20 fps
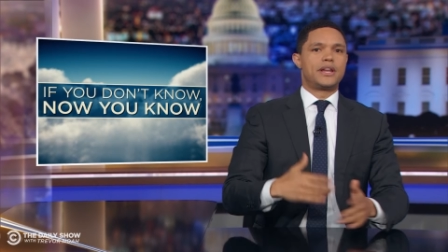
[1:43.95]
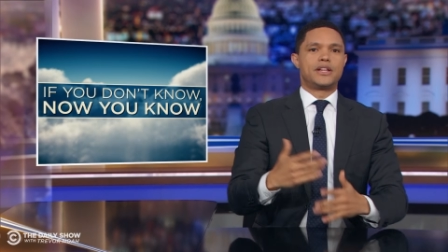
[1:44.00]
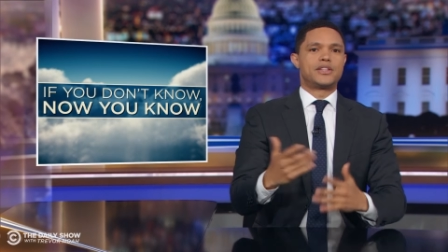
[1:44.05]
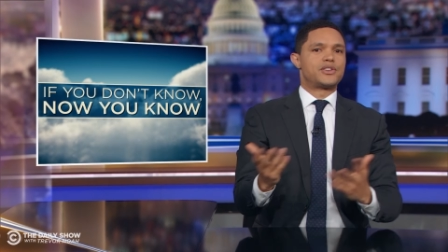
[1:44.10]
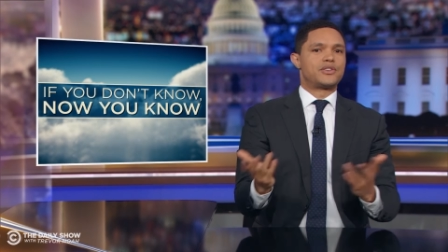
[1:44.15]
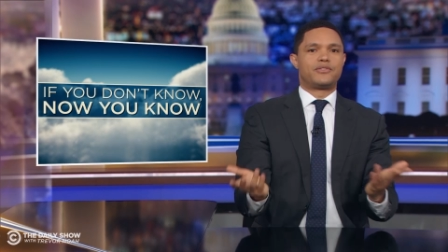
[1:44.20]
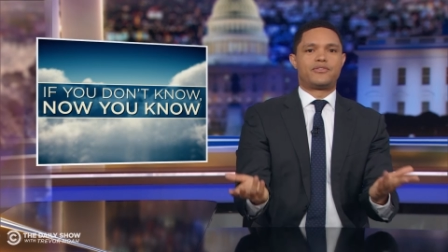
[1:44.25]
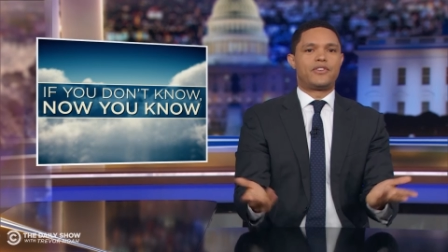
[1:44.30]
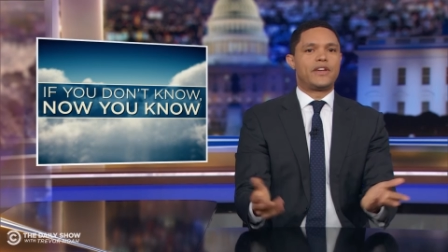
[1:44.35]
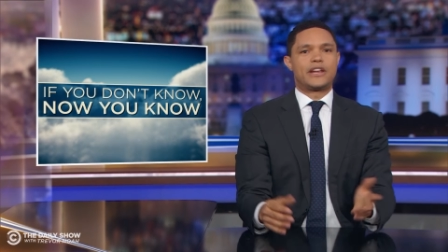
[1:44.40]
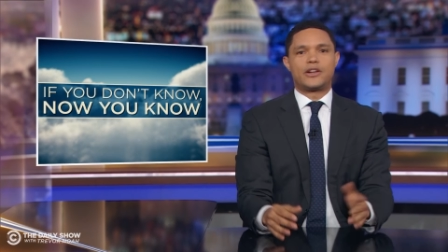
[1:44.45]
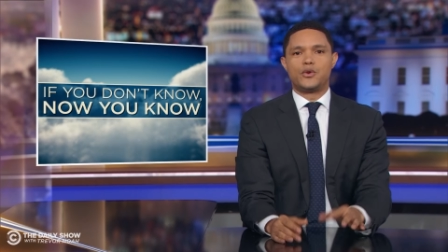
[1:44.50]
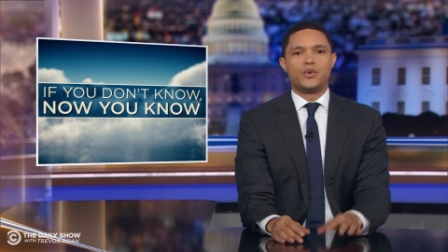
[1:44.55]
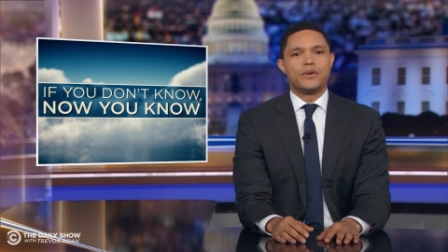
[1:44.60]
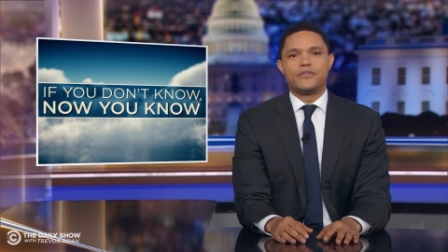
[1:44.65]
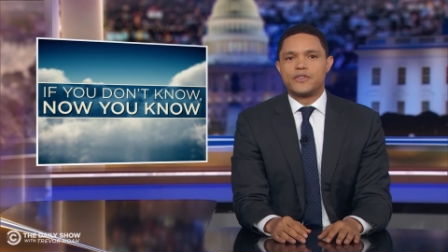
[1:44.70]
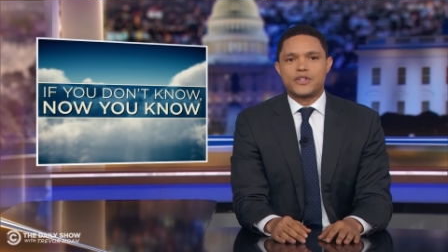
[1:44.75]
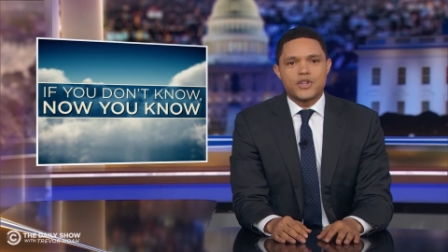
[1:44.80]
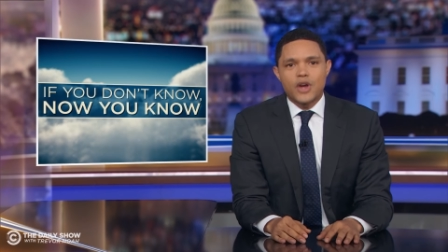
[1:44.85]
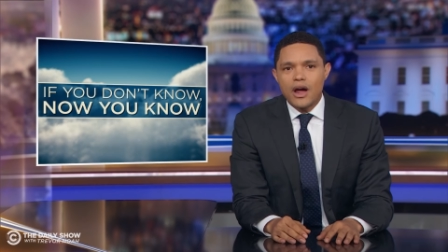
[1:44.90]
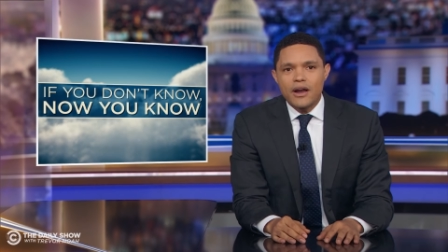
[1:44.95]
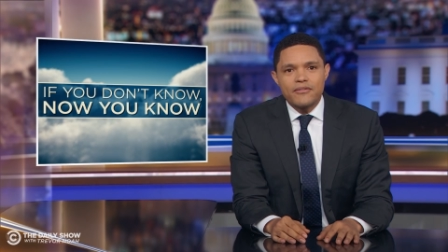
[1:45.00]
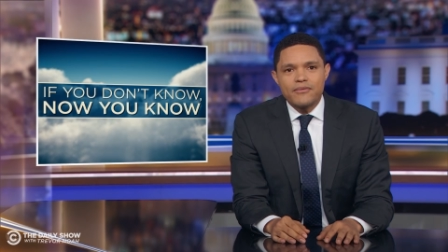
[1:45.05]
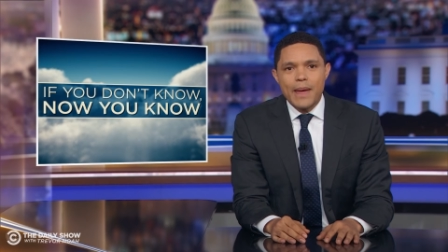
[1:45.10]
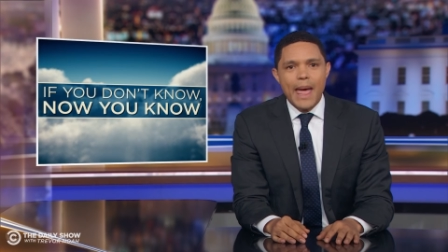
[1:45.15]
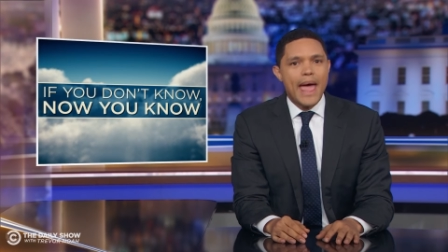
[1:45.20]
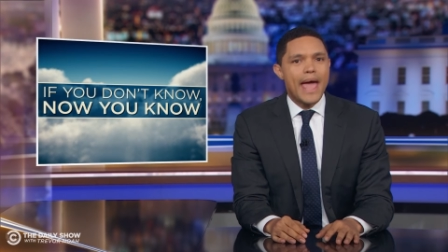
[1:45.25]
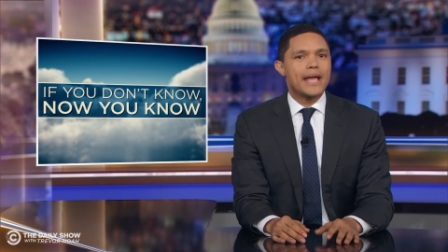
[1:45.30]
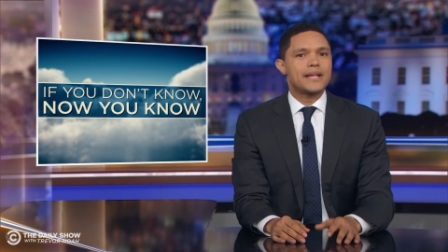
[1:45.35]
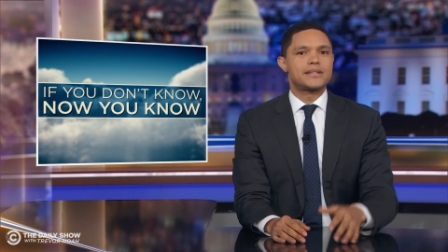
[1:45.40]
into fake Louis Vuitton
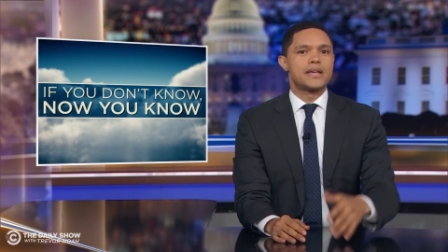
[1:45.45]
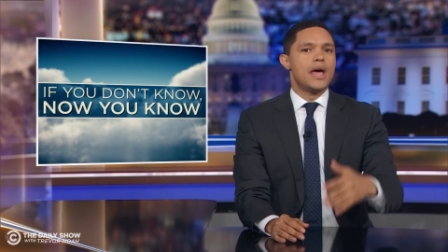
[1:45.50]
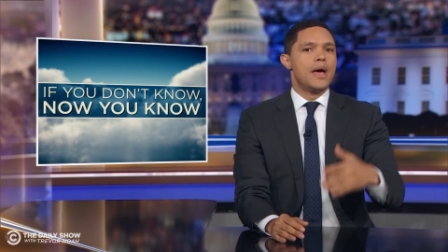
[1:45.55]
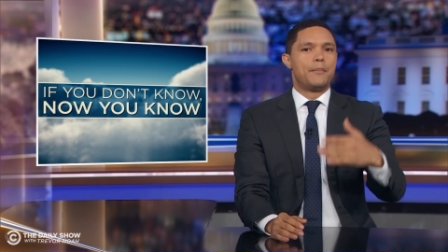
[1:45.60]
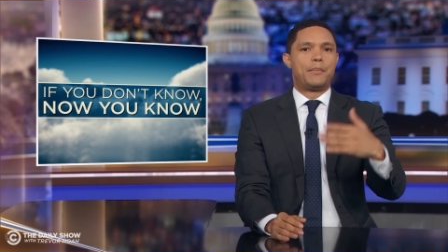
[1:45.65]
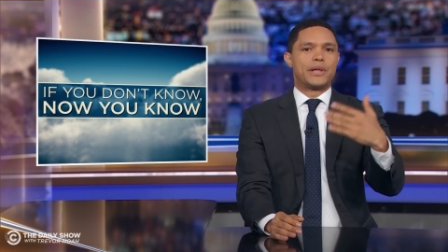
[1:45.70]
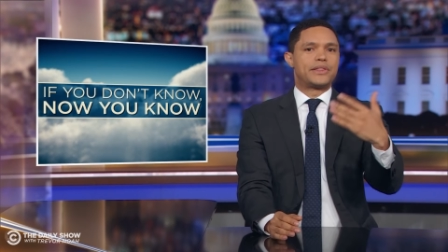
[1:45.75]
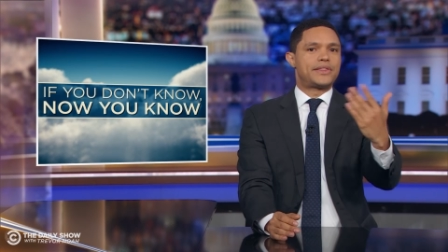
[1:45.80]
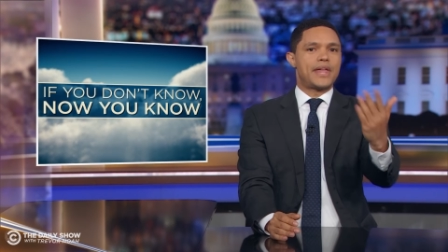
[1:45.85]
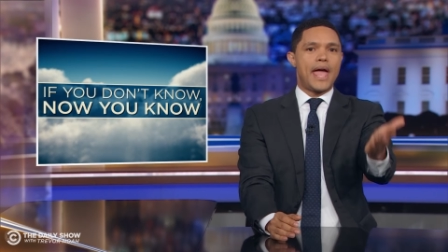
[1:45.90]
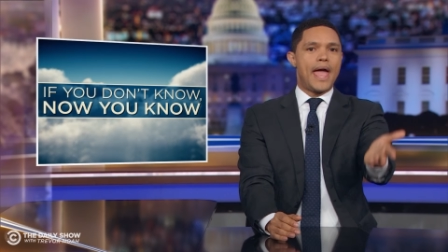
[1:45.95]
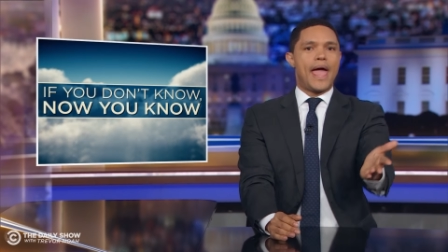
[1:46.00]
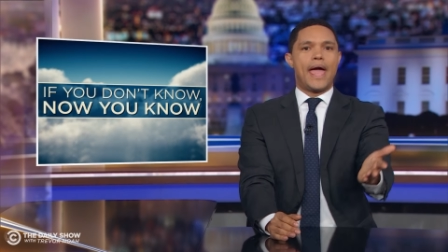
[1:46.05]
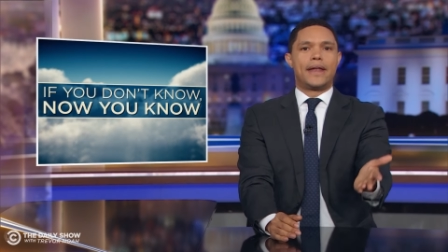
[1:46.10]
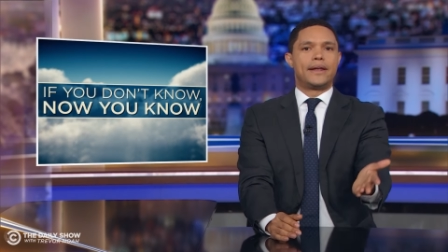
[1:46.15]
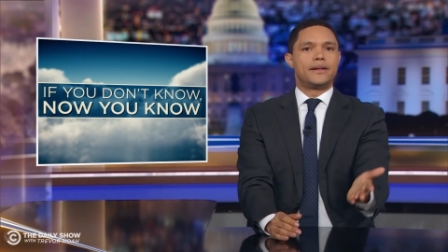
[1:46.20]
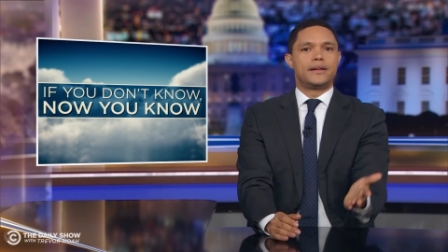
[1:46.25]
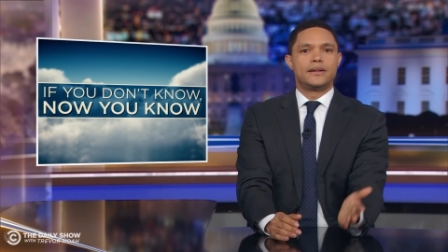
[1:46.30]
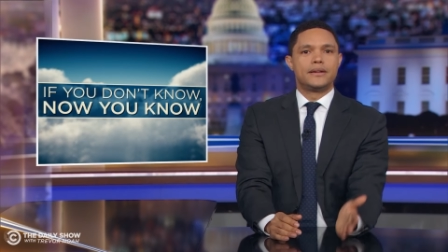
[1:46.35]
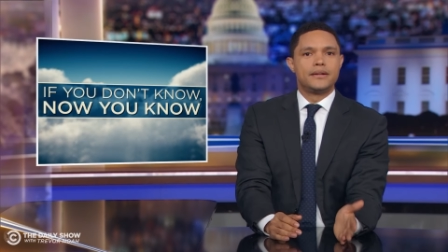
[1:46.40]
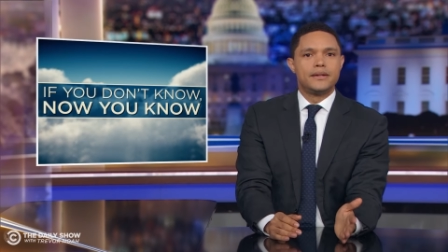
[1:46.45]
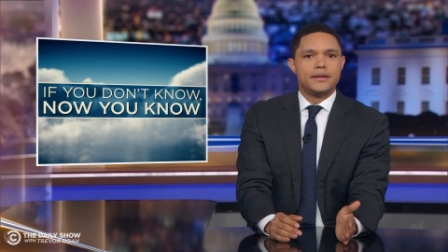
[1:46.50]
bags, but then.